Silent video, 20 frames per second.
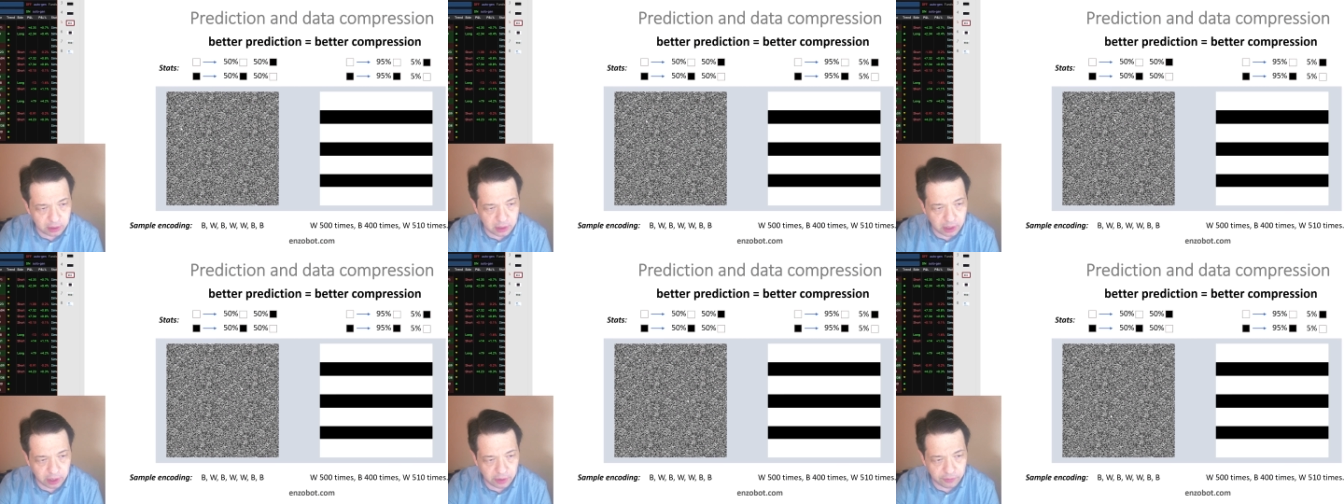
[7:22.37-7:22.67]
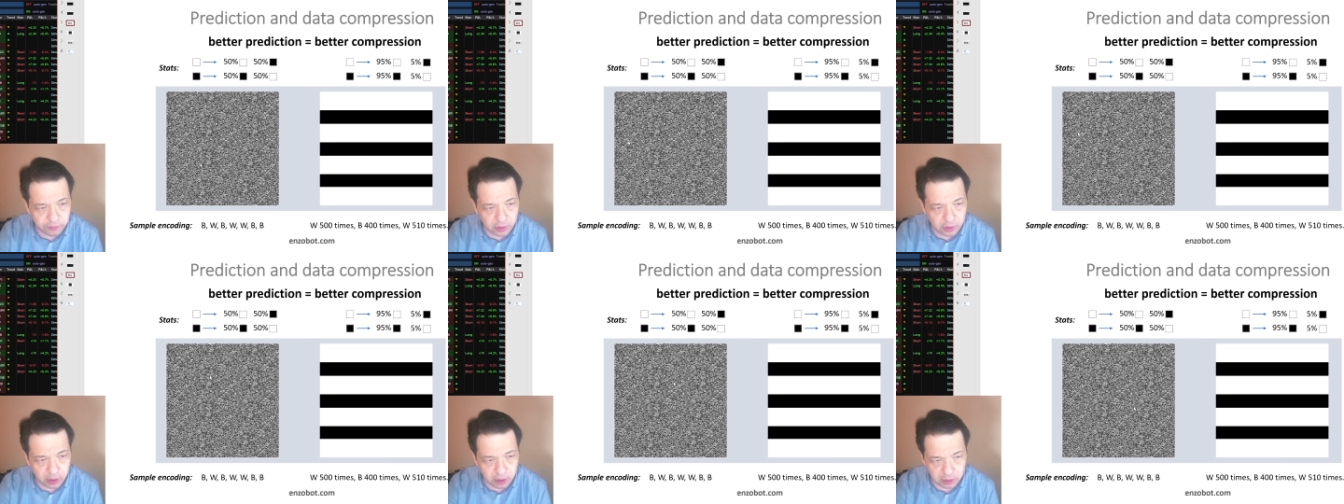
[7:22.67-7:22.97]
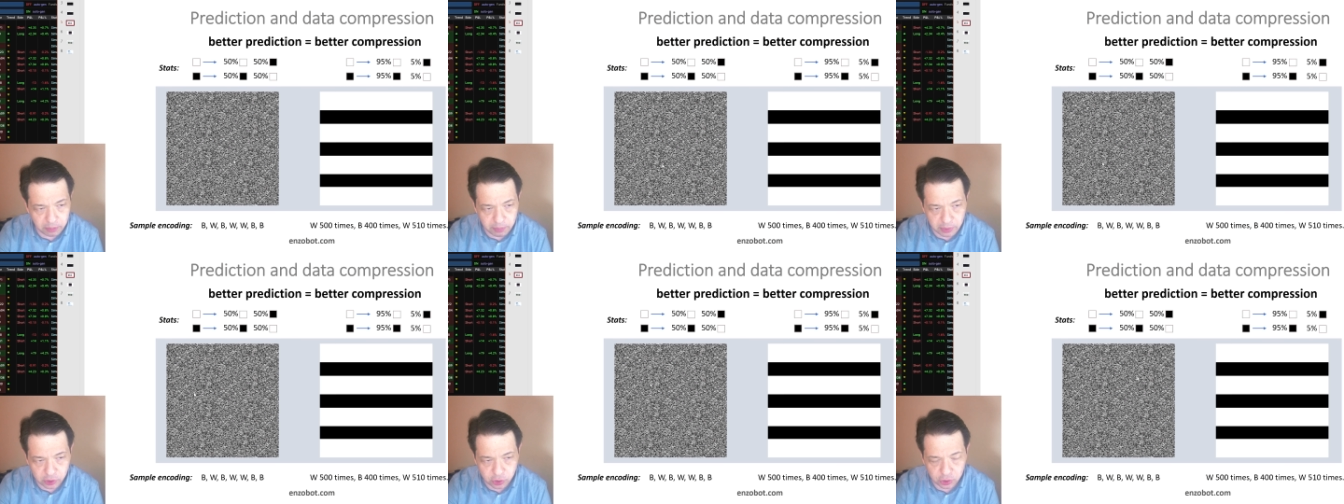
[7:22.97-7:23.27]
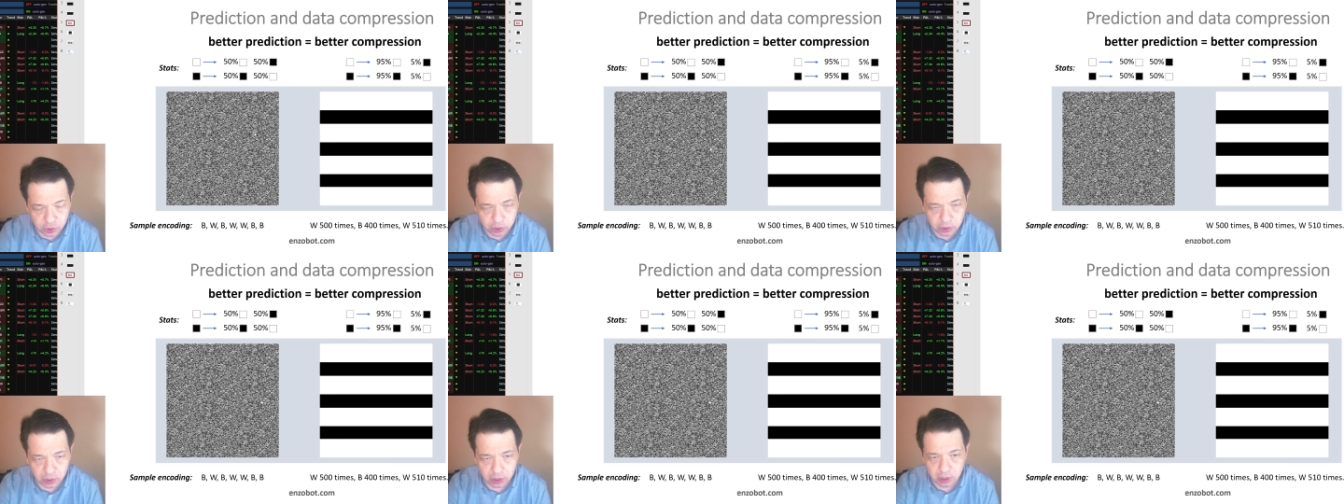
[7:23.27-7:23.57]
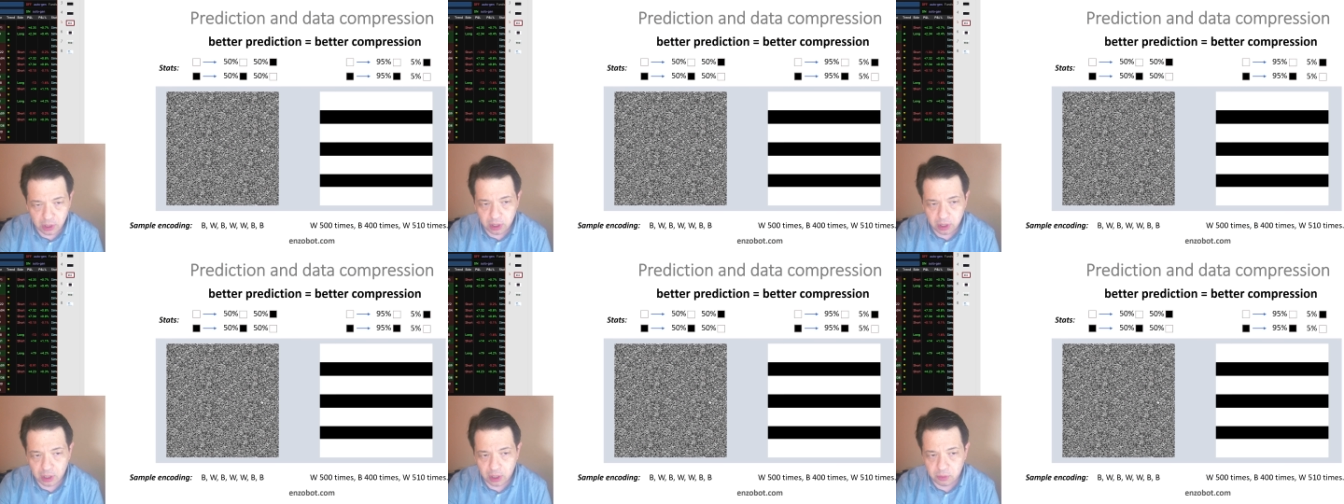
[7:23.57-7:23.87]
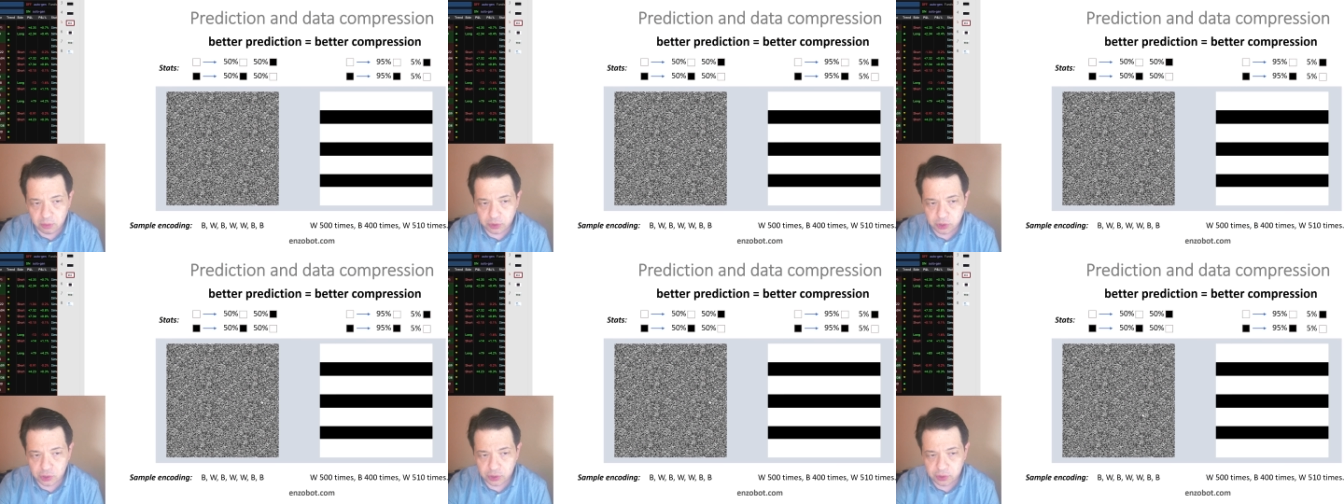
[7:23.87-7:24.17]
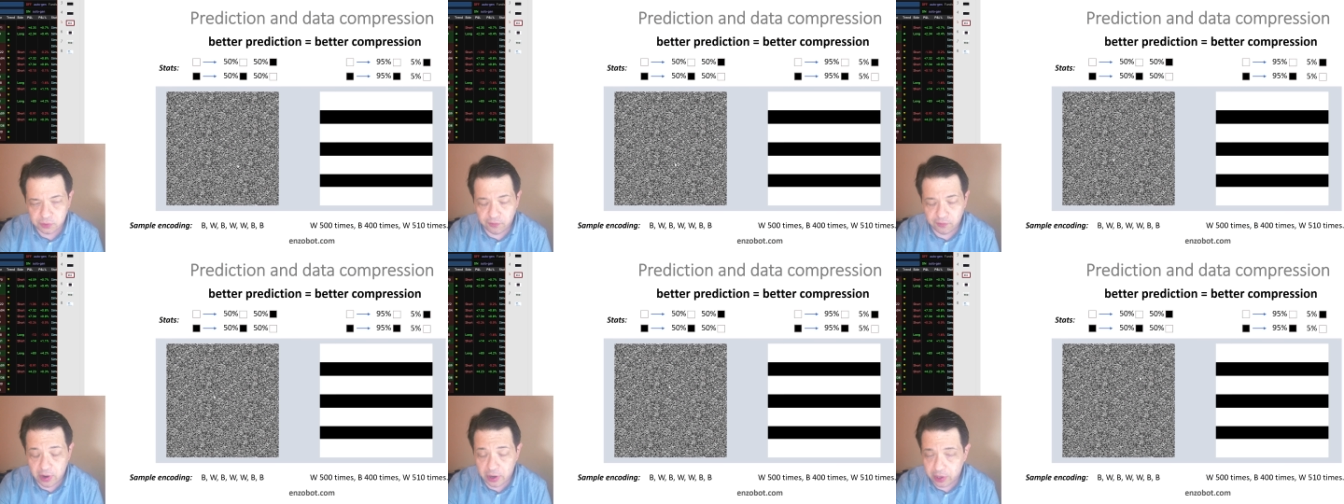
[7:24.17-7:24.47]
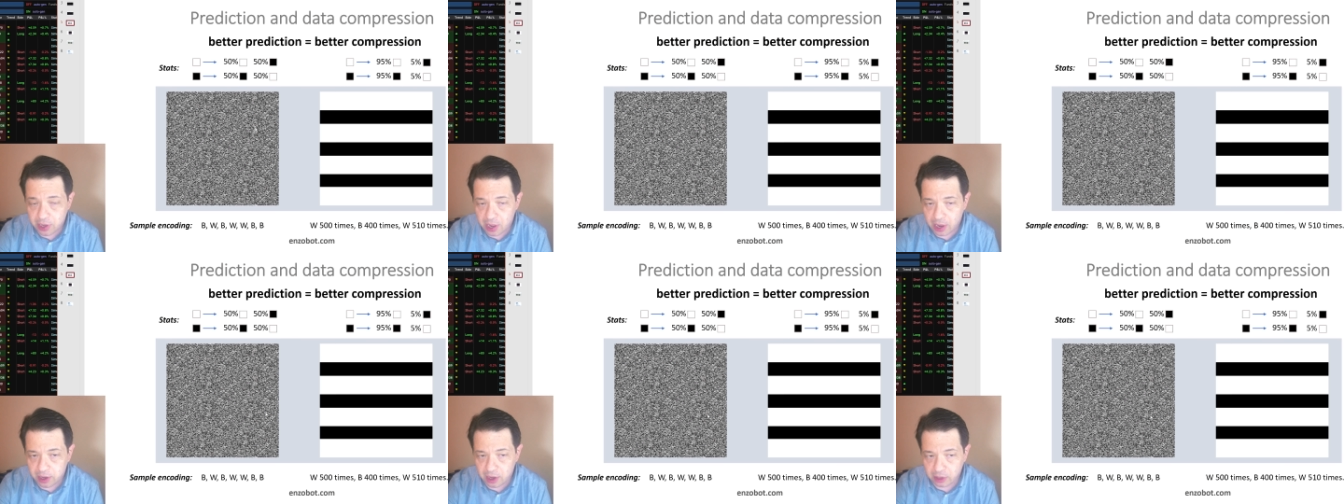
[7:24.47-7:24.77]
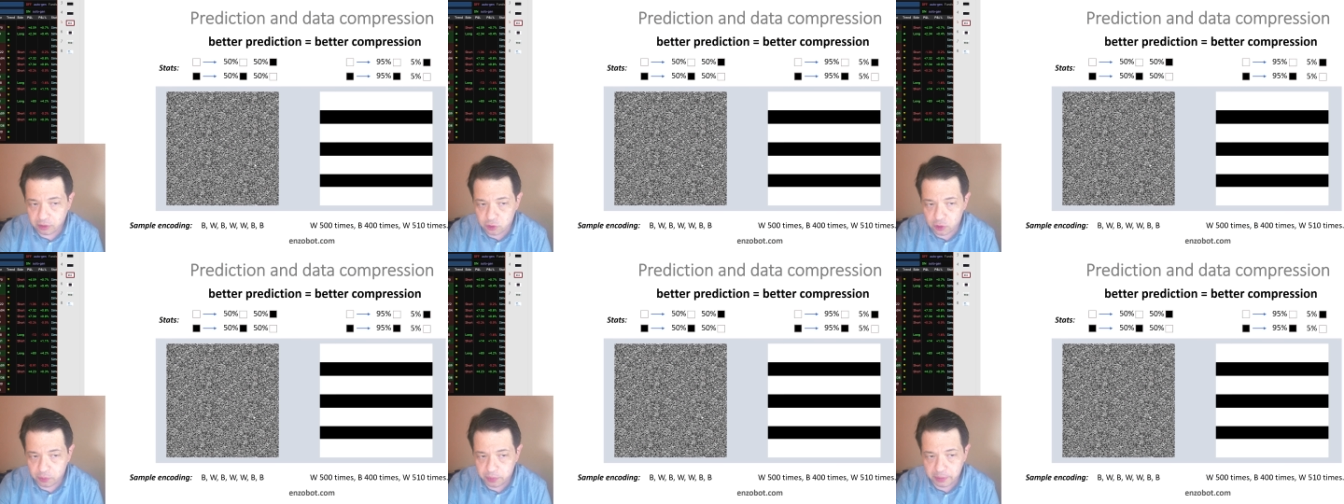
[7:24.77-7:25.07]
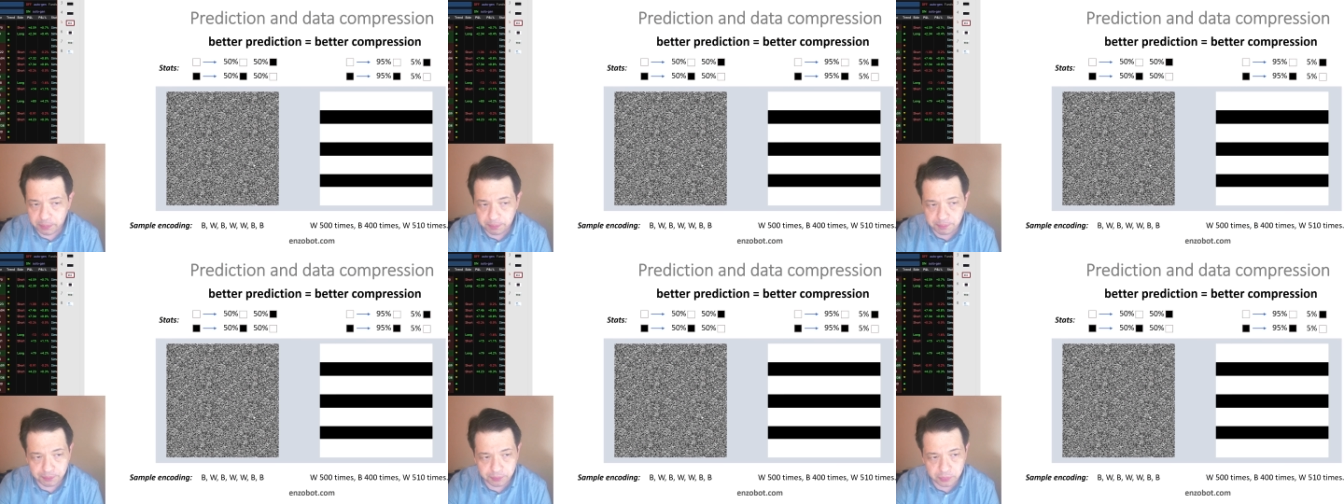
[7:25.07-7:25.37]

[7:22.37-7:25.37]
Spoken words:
I have an image which is very high entropy.